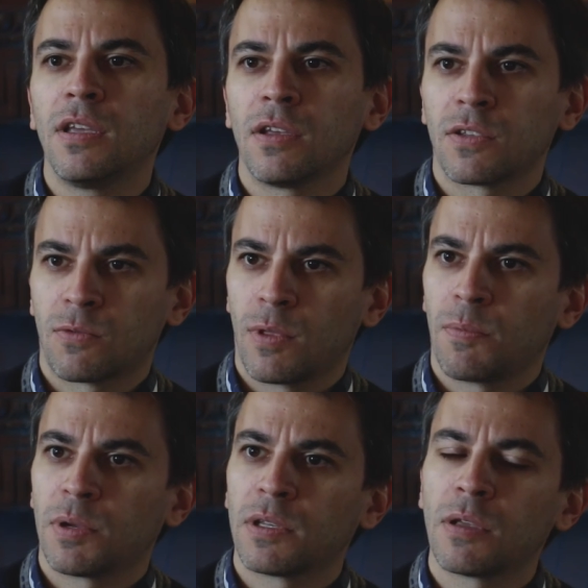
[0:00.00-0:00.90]
years with
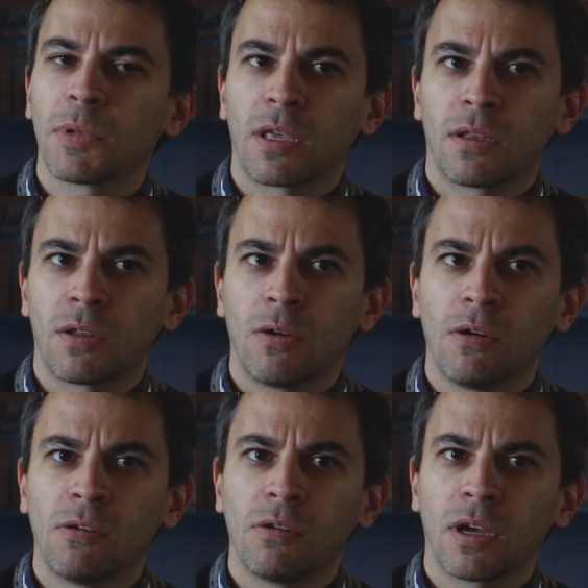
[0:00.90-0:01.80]
the pandemic and
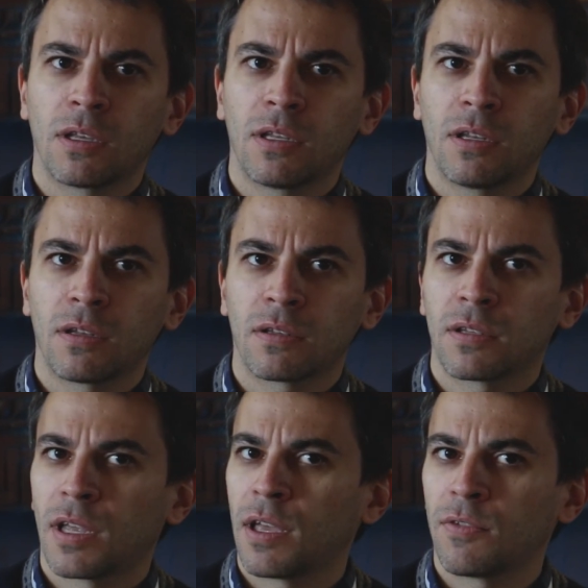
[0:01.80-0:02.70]
all, I
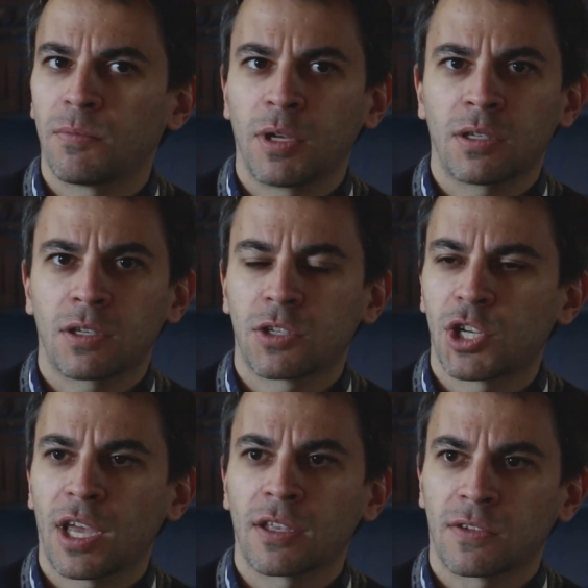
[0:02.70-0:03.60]
didn't have much
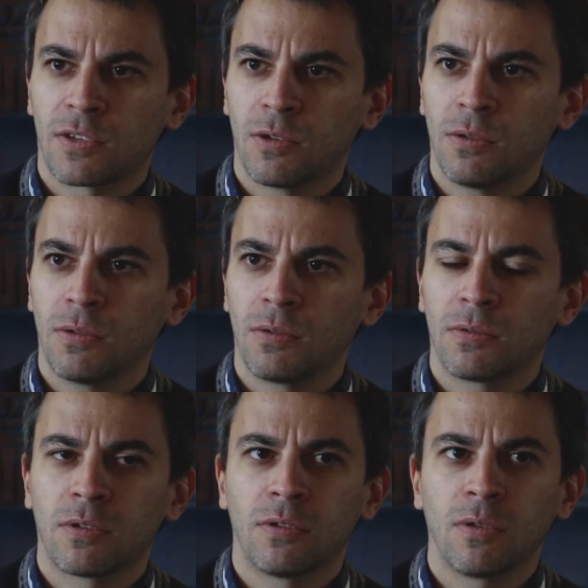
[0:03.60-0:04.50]
chance to
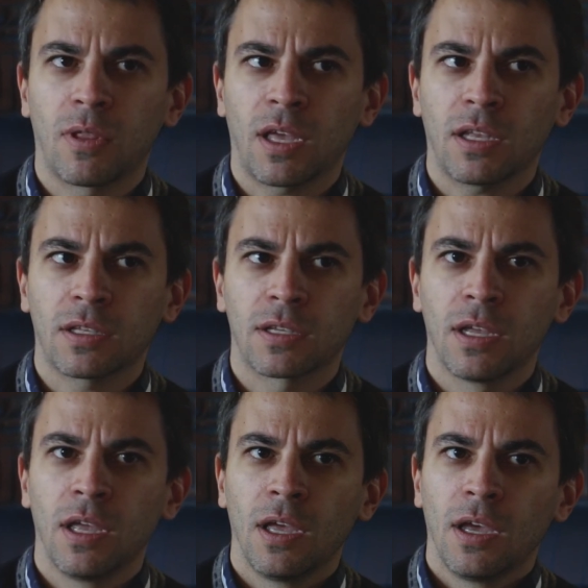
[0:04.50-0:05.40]
do that.
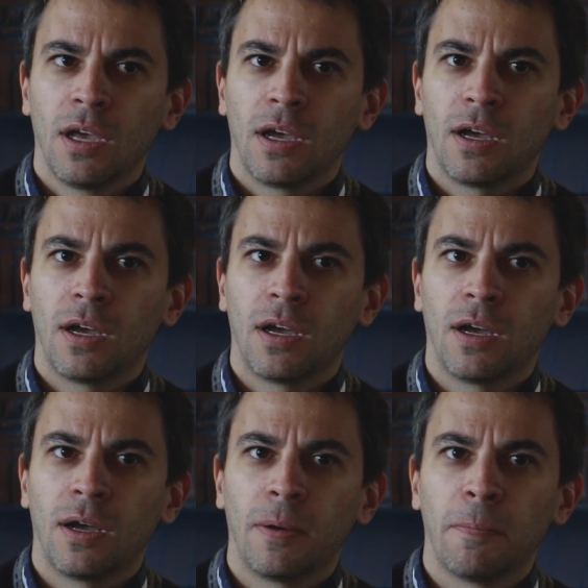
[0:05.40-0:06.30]

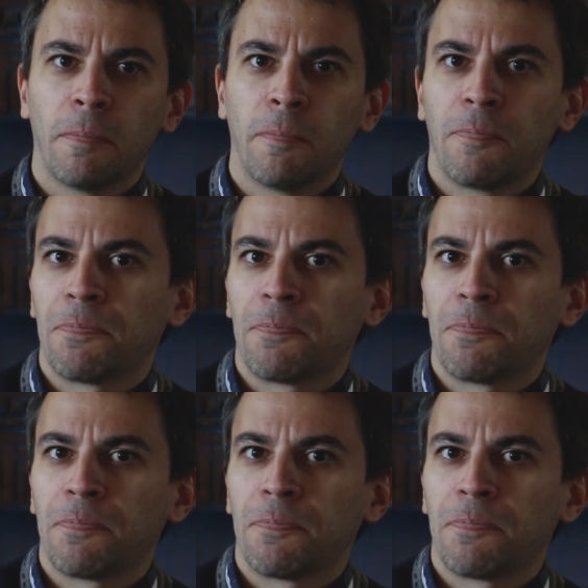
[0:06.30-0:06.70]
I